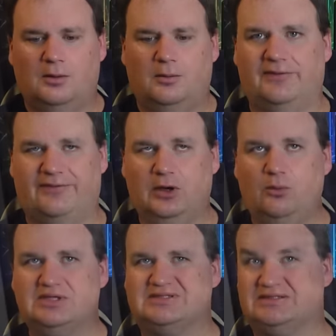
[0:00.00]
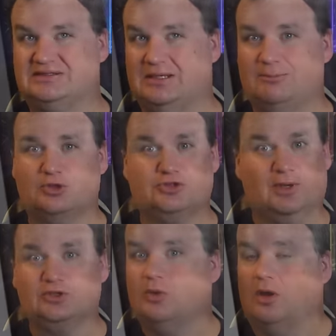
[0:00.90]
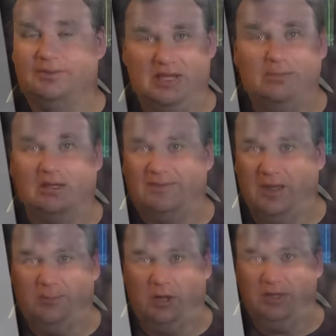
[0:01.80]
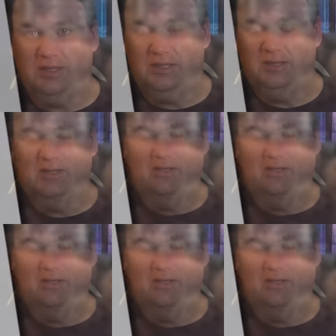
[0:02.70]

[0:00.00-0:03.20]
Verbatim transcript: But there was somewhere around twelve people at that party.